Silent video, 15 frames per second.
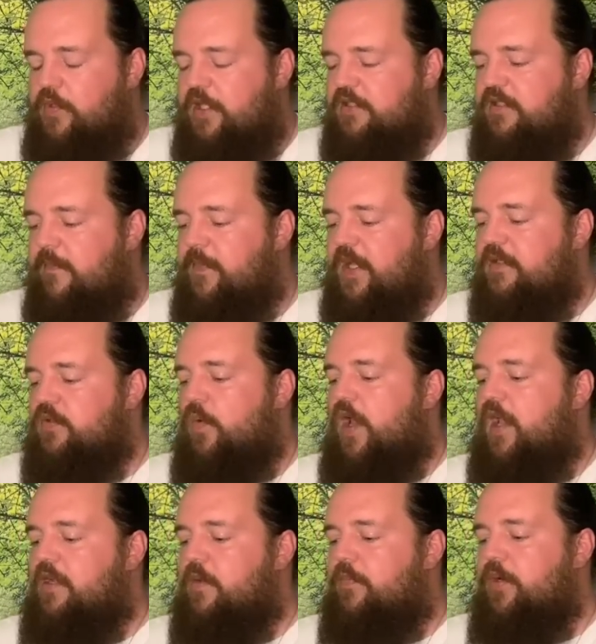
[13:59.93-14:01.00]
That's the best way
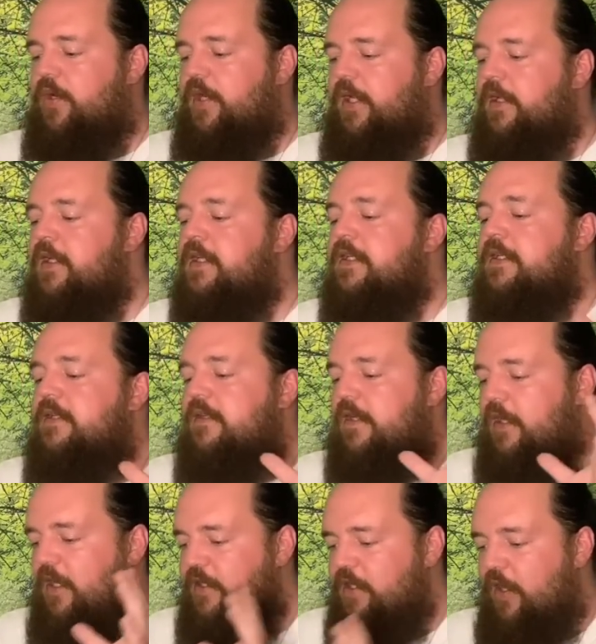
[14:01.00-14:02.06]
I could put it.
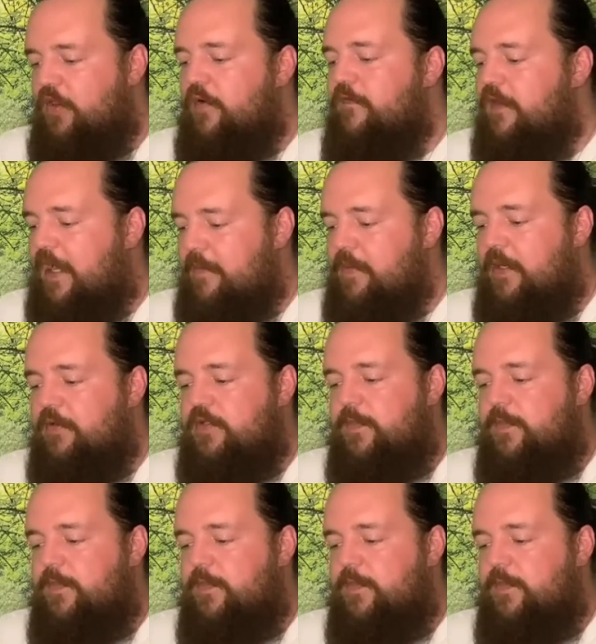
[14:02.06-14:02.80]
Another vibe I was